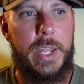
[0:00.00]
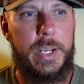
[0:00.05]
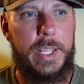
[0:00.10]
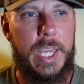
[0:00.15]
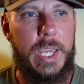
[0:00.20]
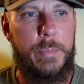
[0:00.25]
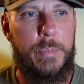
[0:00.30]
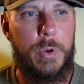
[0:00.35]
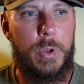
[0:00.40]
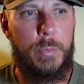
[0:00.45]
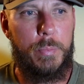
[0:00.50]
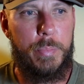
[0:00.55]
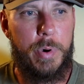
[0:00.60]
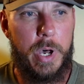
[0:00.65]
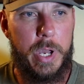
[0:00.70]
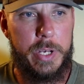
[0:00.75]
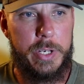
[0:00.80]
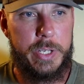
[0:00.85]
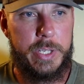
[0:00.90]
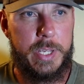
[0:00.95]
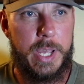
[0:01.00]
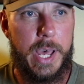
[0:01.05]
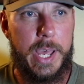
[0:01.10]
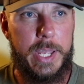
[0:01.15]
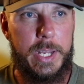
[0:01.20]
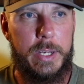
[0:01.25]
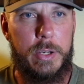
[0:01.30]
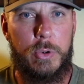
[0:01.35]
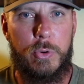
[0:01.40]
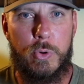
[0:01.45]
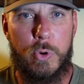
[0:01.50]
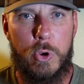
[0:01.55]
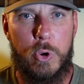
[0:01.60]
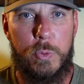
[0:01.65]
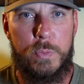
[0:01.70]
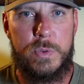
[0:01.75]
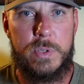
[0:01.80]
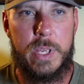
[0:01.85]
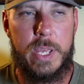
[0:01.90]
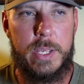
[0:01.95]
keeping them bunched tight in
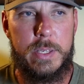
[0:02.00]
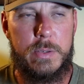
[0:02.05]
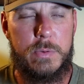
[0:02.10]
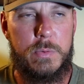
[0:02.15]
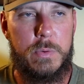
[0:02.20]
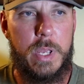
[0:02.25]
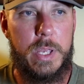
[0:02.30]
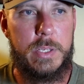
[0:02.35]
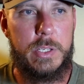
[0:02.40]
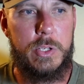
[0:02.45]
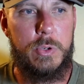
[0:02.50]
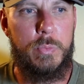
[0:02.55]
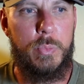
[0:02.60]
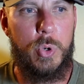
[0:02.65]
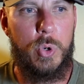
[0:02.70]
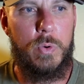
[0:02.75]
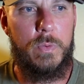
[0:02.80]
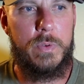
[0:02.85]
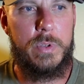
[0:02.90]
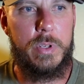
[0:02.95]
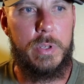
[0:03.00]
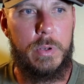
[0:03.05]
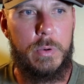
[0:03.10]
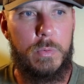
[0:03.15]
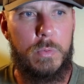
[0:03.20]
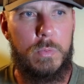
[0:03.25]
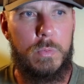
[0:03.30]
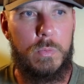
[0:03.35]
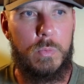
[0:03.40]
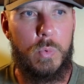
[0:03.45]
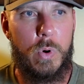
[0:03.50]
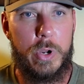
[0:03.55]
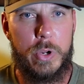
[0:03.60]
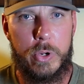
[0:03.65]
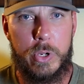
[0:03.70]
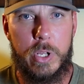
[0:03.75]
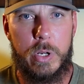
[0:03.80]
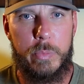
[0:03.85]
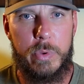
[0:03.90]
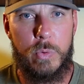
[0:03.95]
groups as you move to where you're
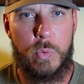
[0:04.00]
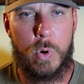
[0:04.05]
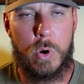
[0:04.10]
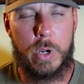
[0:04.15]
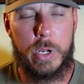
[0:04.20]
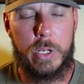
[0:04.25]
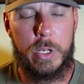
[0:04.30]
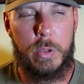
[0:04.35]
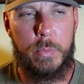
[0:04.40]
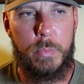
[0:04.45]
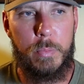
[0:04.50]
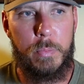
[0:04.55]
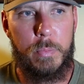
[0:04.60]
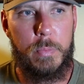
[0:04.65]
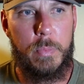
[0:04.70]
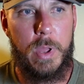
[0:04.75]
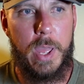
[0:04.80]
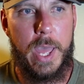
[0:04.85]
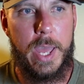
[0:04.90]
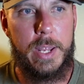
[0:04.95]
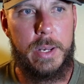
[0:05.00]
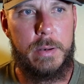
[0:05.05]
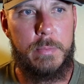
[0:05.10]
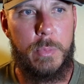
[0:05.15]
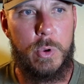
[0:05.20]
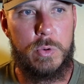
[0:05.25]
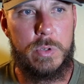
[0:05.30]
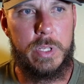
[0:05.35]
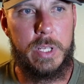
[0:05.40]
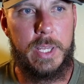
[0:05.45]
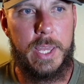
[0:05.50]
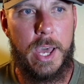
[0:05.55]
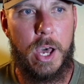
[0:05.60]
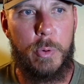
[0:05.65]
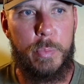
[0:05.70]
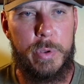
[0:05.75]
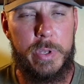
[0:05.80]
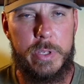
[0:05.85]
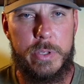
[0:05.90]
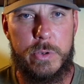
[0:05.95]
going to be working them at, mostly cow
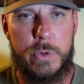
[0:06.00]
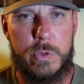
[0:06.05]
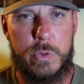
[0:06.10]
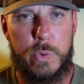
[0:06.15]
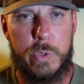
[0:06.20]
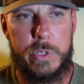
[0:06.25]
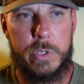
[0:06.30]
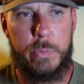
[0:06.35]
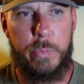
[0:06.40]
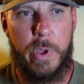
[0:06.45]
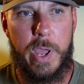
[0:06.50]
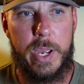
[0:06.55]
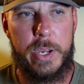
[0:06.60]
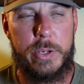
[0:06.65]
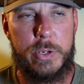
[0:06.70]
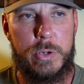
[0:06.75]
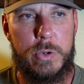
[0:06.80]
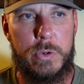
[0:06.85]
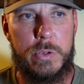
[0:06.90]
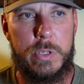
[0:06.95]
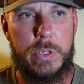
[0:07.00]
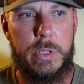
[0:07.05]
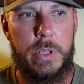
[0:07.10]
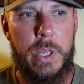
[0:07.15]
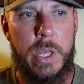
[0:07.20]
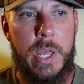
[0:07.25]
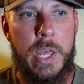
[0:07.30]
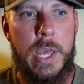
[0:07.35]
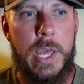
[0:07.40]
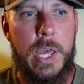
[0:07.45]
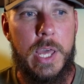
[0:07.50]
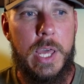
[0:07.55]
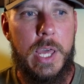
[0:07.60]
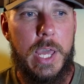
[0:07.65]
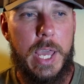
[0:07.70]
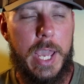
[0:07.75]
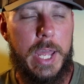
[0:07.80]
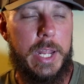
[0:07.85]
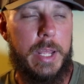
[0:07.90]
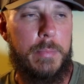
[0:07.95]
pens or switching pastures, and
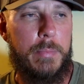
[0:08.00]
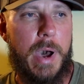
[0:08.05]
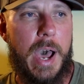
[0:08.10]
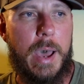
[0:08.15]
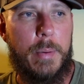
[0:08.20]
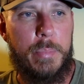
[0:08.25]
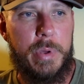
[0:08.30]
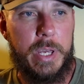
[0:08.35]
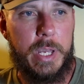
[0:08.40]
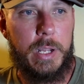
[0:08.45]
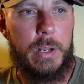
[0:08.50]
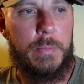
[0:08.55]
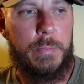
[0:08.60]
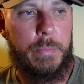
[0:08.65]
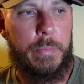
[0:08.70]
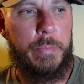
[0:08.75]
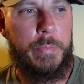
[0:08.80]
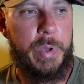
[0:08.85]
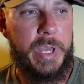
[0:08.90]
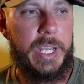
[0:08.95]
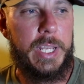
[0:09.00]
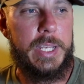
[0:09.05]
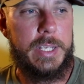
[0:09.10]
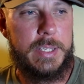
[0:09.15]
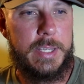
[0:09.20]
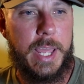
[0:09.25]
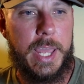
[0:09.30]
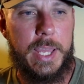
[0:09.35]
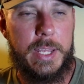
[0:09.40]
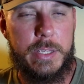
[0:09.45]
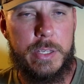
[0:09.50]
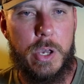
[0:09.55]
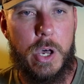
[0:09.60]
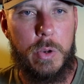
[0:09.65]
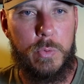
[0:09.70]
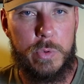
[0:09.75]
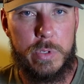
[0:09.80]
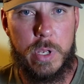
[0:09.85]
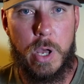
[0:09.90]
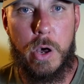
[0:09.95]
then my biggest
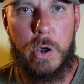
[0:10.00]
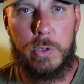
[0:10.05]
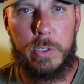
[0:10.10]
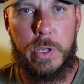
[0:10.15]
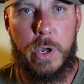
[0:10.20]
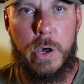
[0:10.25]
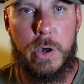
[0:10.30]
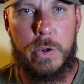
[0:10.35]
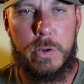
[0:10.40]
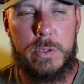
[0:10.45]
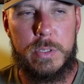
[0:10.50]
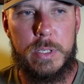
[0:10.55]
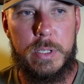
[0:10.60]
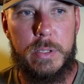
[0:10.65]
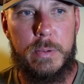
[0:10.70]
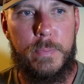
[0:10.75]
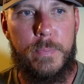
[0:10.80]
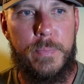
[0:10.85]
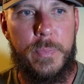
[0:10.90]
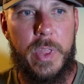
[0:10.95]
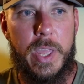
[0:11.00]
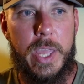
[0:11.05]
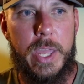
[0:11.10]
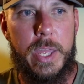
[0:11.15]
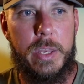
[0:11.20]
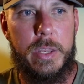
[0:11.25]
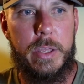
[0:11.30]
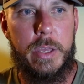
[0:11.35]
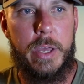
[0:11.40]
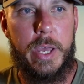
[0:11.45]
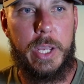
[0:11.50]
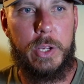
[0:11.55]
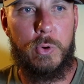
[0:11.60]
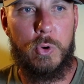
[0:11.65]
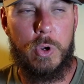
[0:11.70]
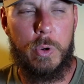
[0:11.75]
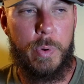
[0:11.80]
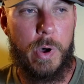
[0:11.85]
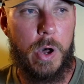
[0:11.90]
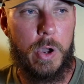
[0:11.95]
hands-on was hog dogs, and I
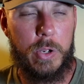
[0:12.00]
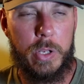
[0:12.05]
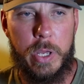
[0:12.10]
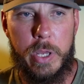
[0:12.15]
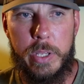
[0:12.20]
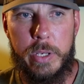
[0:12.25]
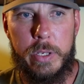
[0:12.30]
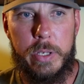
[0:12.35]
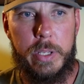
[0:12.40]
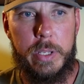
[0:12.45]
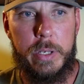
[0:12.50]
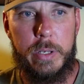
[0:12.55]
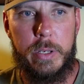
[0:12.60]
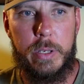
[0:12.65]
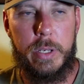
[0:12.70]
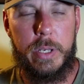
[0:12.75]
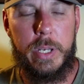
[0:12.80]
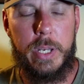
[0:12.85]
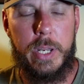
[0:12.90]
grew up hog hunting, and